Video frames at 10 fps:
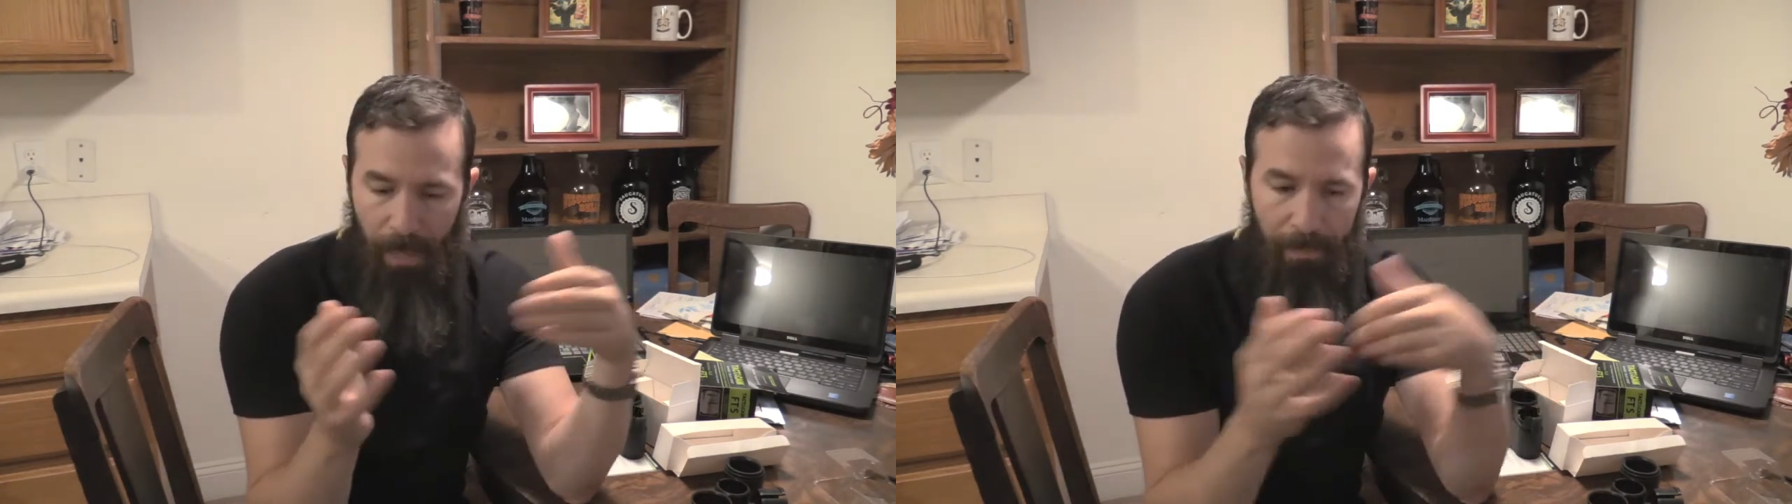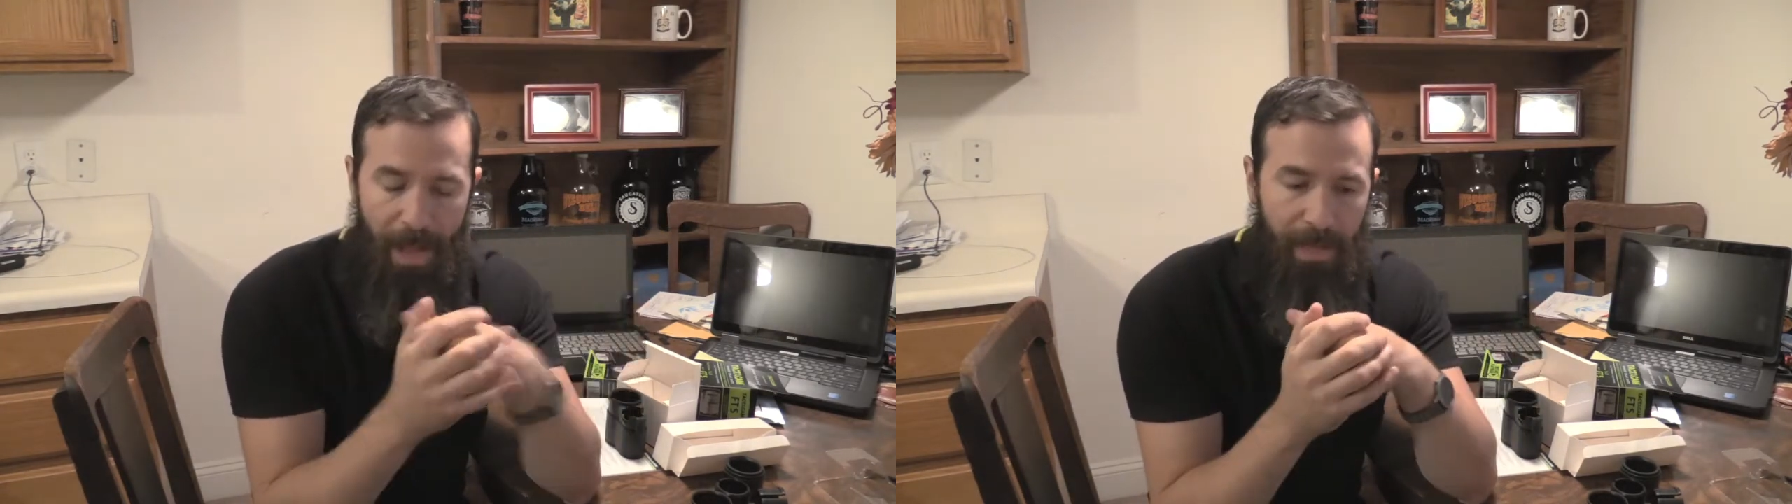
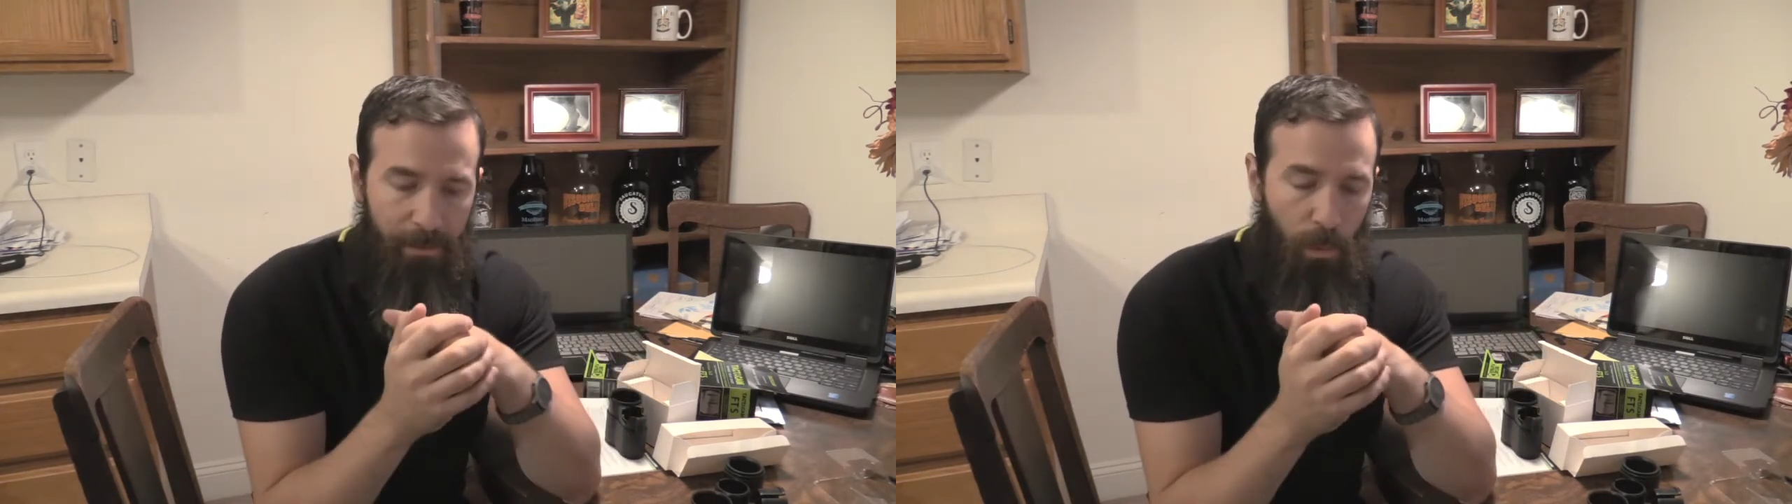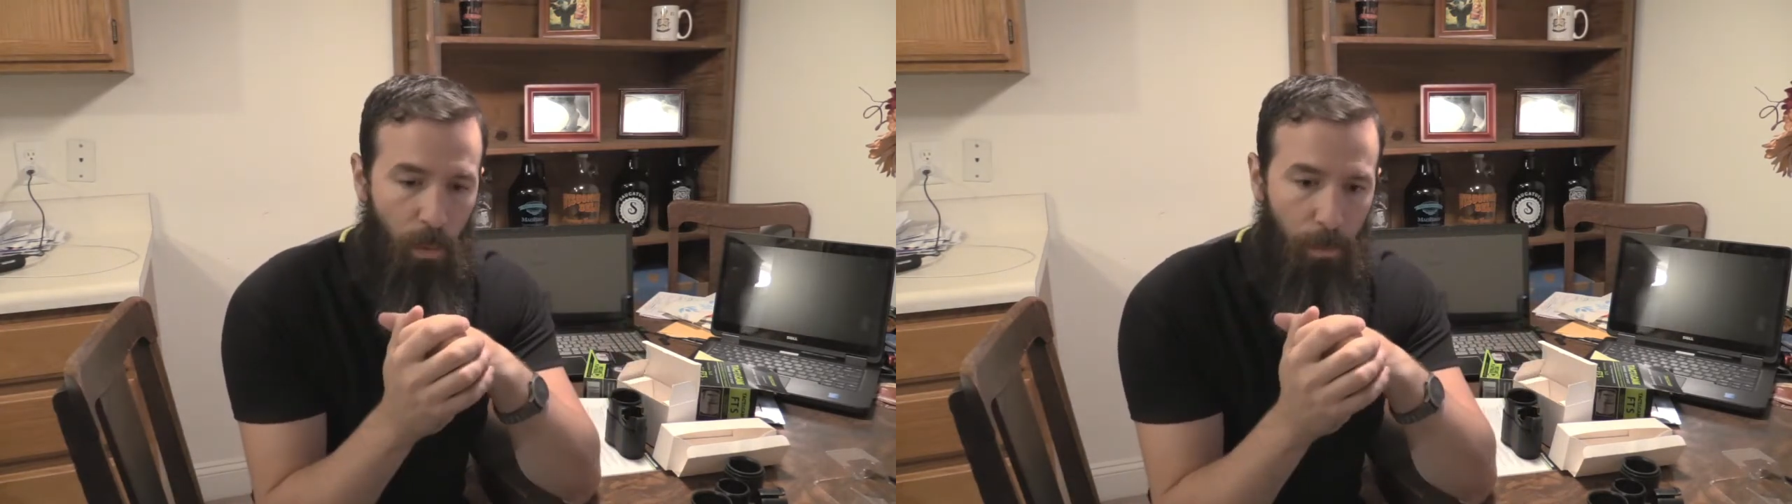
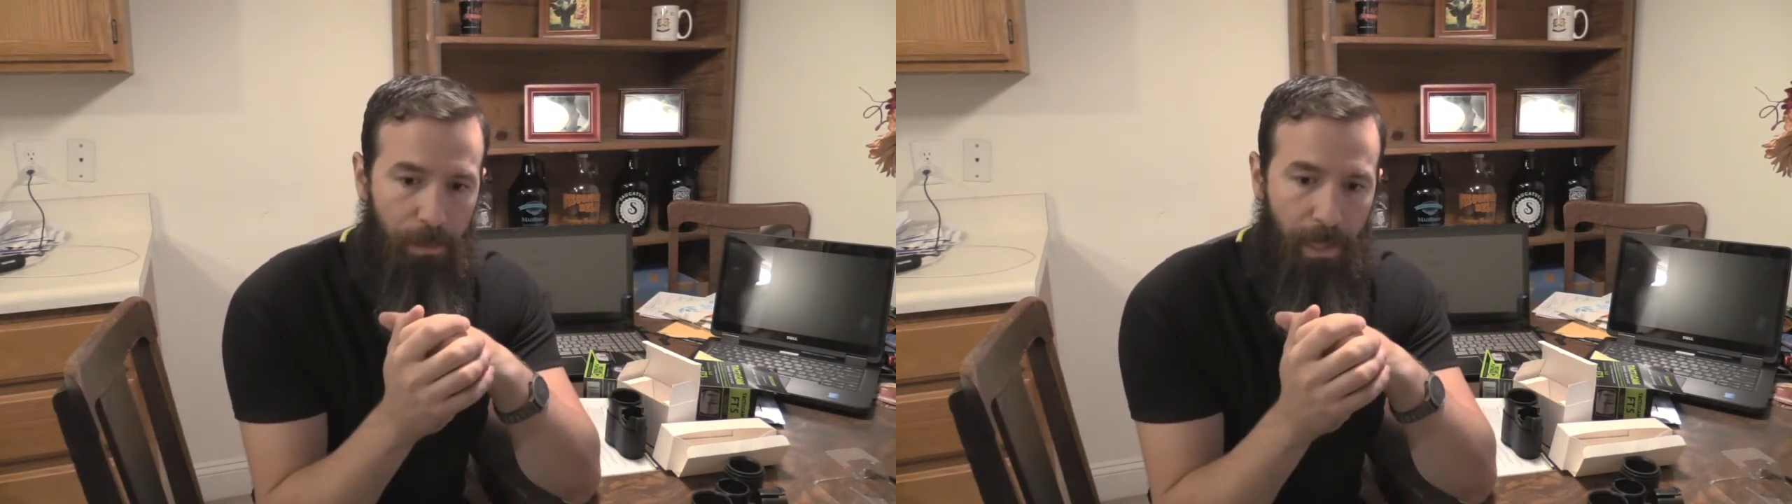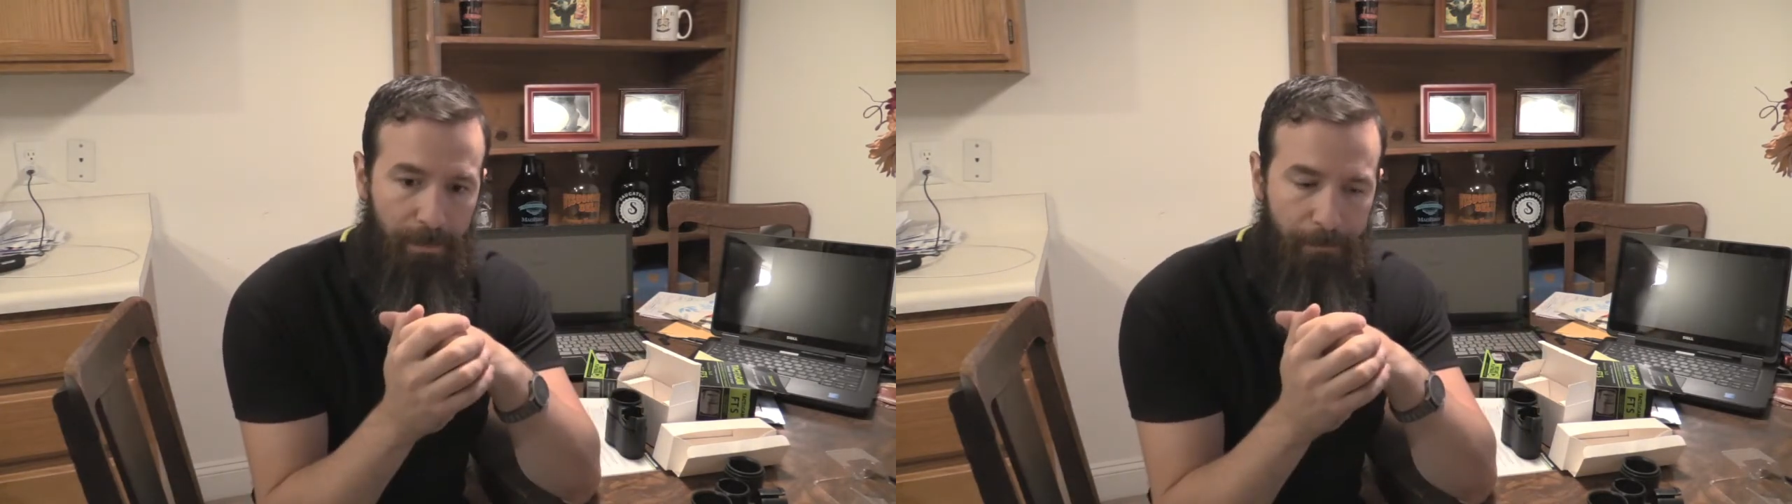That's a cool
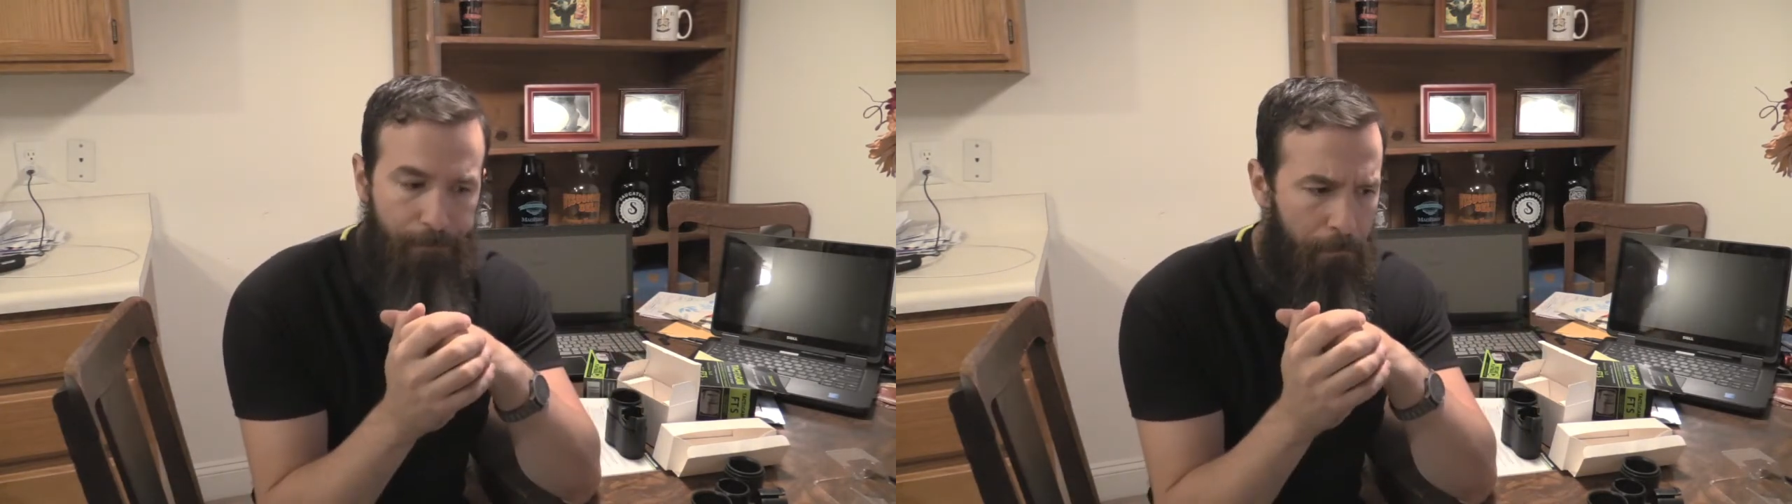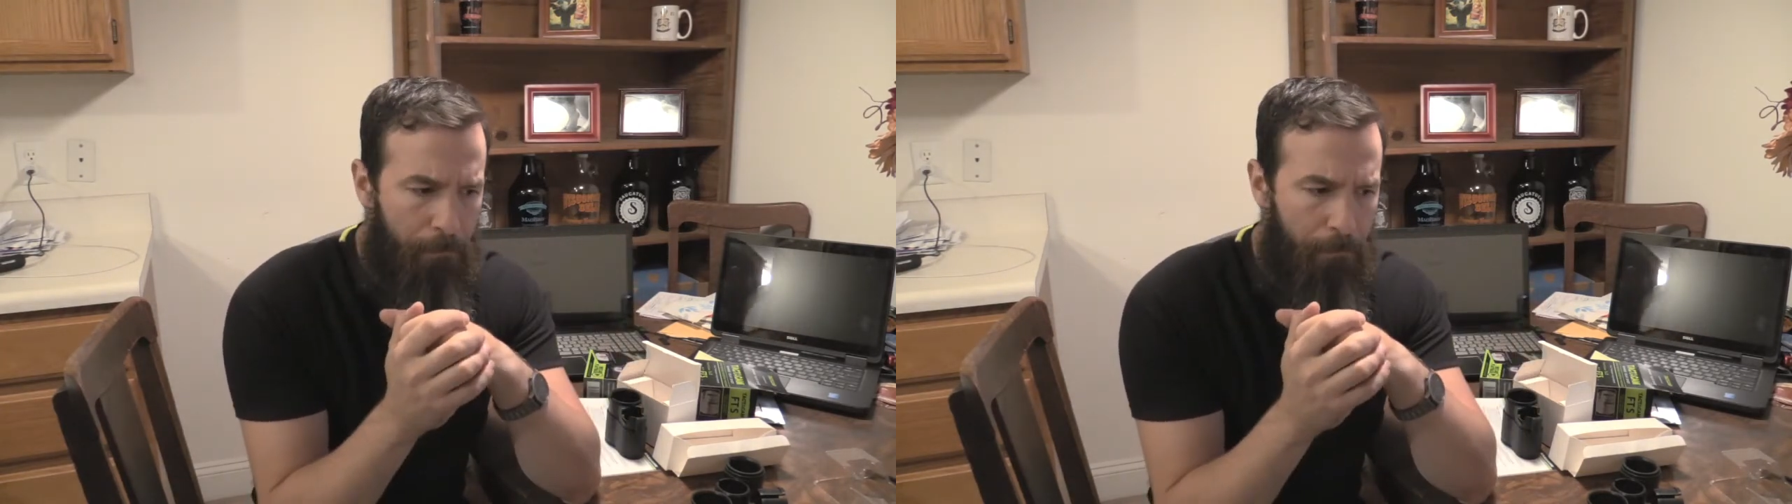plus.